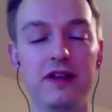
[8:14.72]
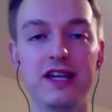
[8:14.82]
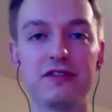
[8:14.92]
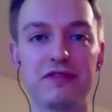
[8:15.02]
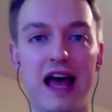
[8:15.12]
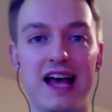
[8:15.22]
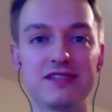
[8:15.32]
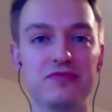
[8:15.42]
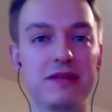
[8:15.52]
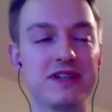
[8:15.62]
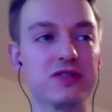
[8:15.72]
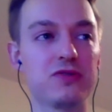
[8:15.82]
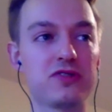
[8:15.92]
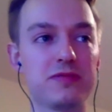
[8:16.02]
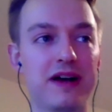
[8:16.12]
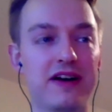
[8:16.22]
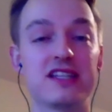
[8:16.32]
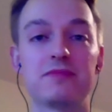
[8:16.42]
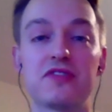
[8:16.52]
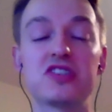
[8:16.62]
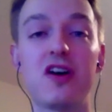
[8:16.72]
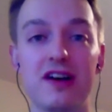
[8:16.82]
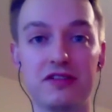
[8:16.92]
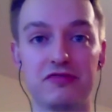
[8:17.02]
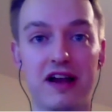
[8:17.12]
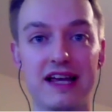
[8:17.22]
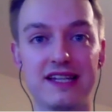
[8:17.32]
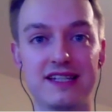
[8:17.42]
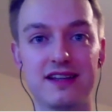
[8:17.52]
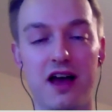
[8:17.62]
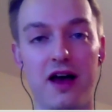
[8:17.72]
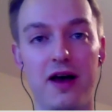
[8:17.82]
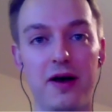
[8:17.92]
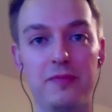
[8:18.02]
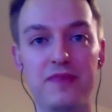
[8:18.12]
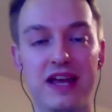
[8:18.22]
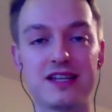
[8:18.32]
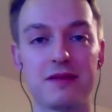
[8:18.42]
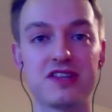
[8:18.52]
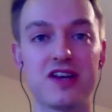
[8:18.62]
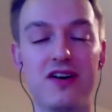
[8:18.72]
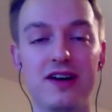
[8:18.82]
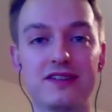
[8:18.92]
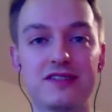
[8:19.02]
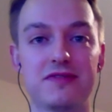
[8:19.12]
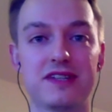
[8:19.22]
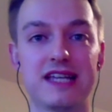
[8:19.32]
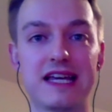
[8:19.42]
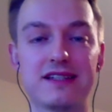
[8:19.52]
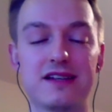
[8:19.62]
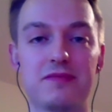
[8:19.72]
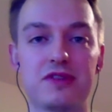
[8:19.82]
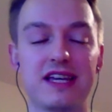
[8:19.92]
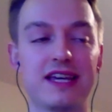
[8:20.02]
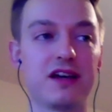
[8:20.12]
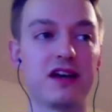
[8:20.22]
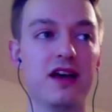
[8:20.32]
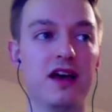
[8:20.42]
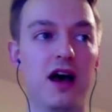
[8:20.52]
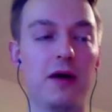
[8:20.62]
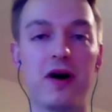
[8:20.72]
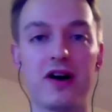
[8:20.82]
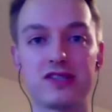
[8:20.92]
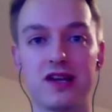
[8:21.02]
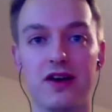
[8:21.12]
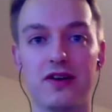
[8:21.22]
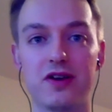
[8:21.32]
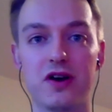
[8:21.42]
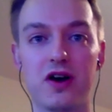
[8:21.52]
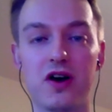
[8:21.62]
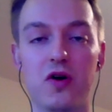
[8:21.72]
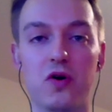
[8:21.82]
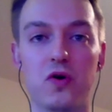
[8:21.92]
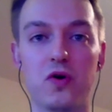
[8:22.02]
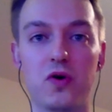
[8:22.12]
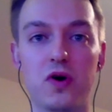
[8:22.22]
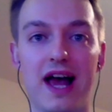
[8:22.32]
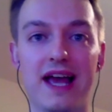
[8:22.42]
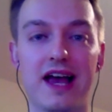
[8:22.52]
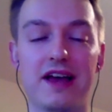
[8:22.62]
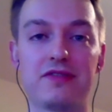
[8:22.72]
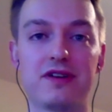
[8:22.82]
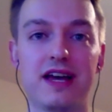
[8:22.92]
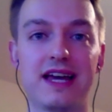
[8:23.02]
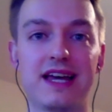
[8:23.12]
funnily enough, hasn't really been talked about in terms of a style of race, in terms of the highlights of the season. I'm thinking a Barcelona or a